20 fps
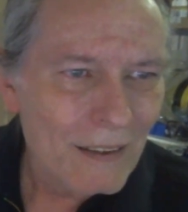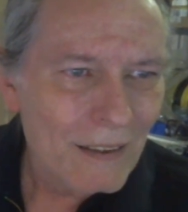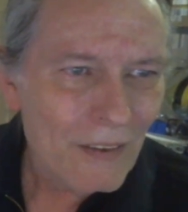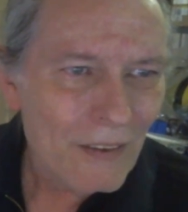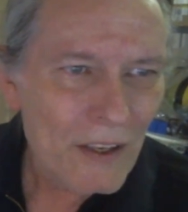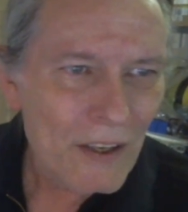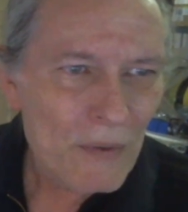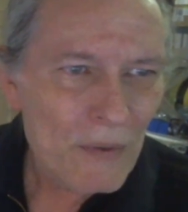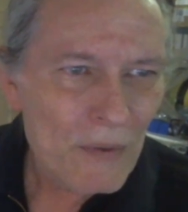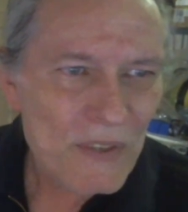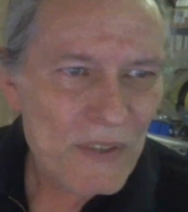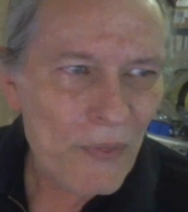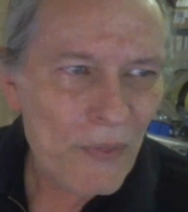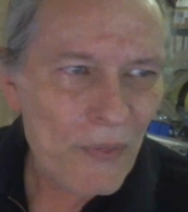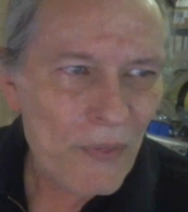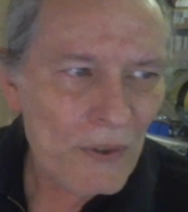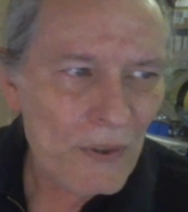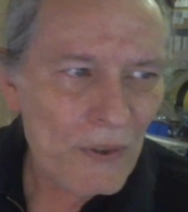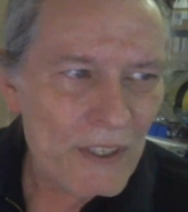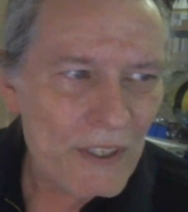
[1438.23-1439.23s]
think it was
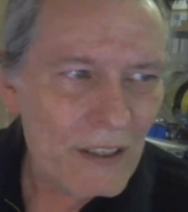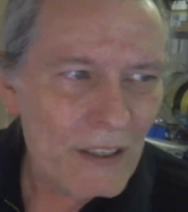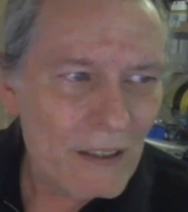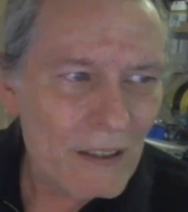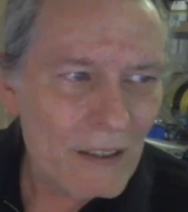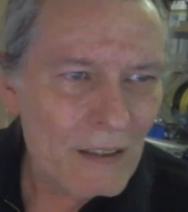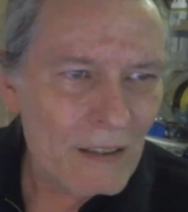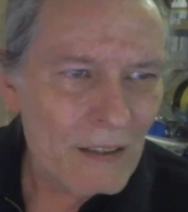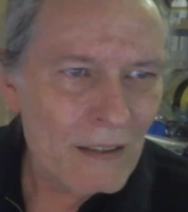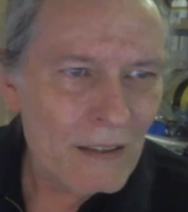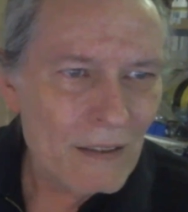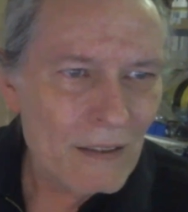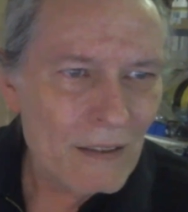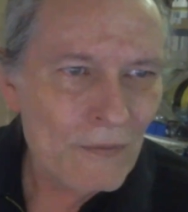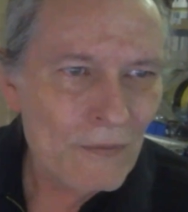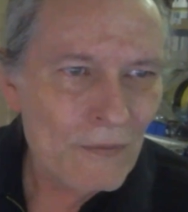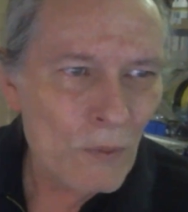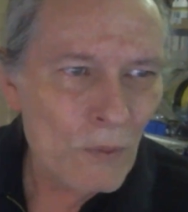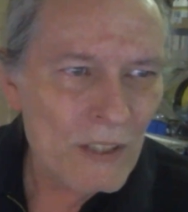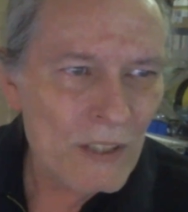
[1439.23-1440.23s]
13 of
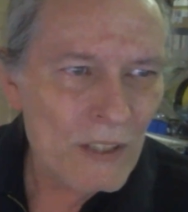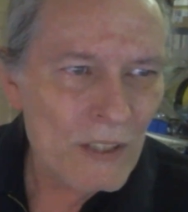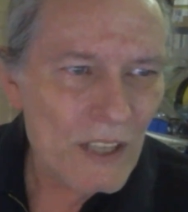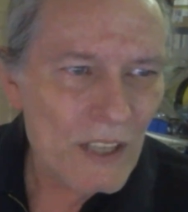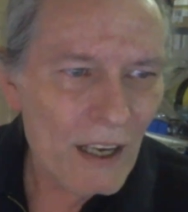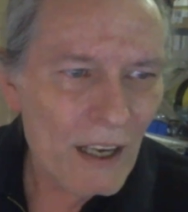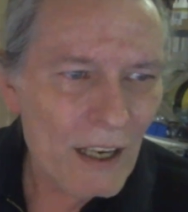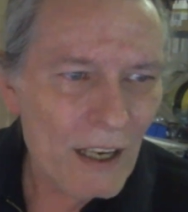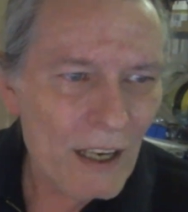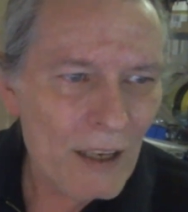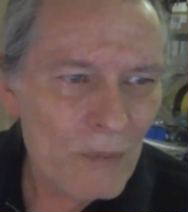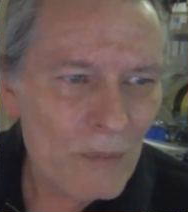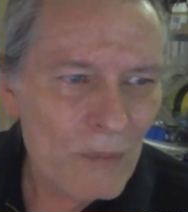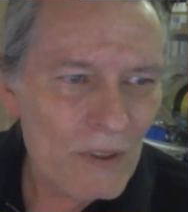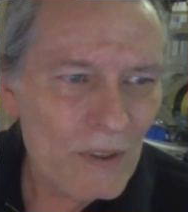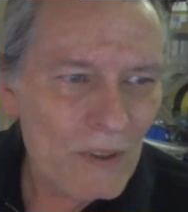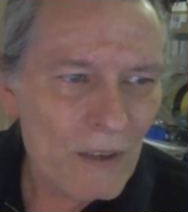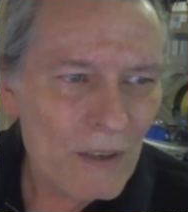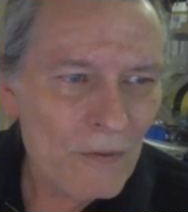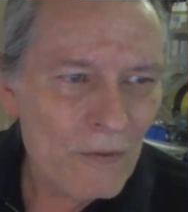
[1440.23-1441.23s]
one type,
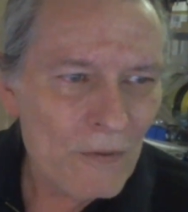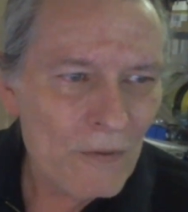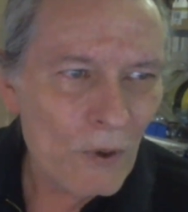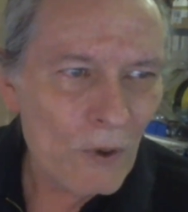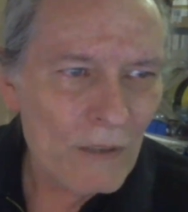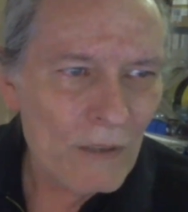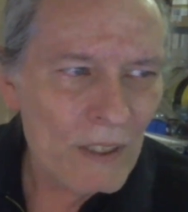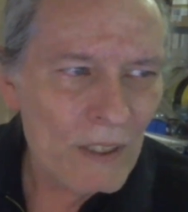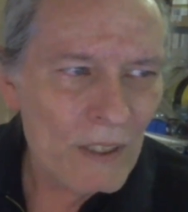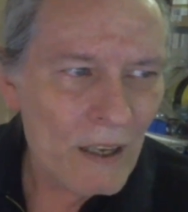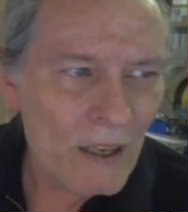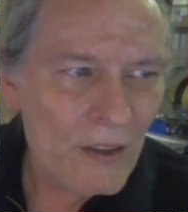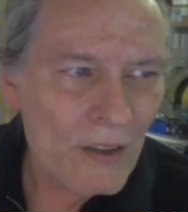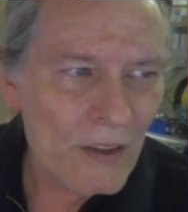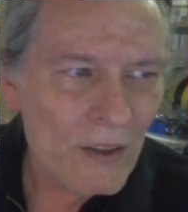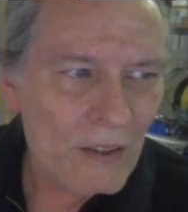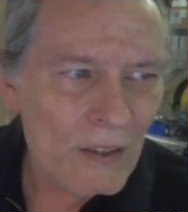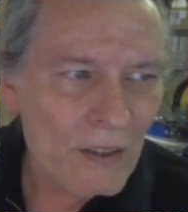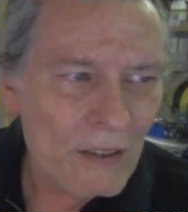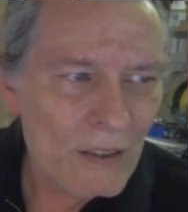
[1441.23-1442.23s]
and then 4 of
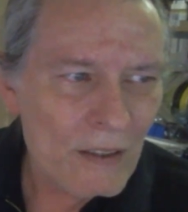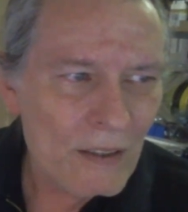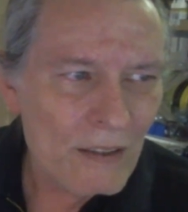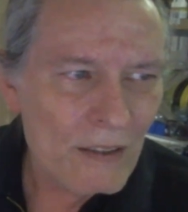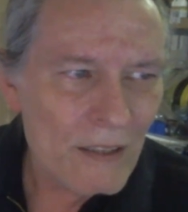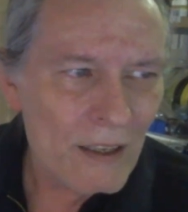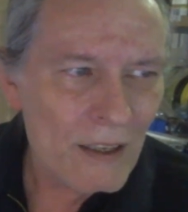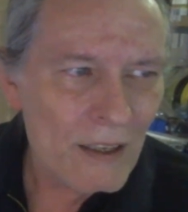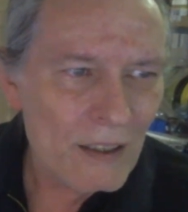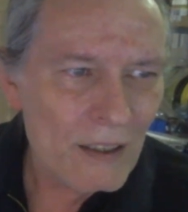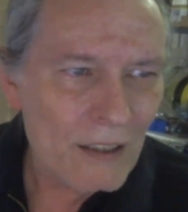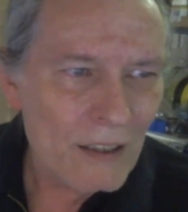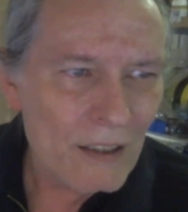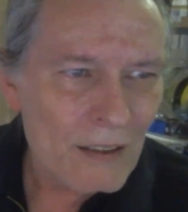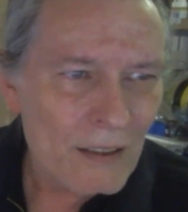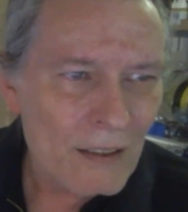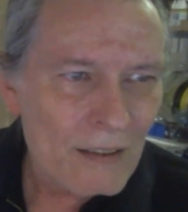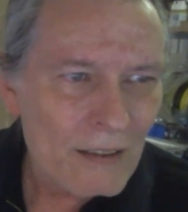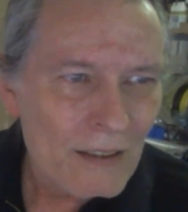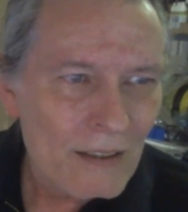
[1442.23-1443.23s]
another, and then
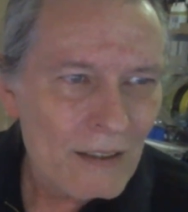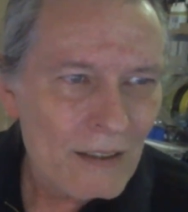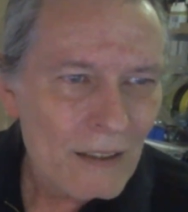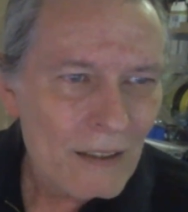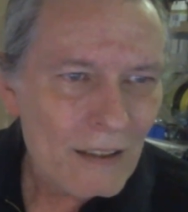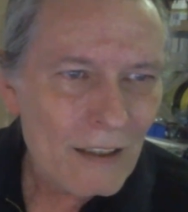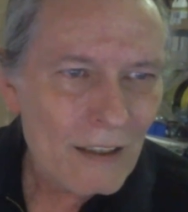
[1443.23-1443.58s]
a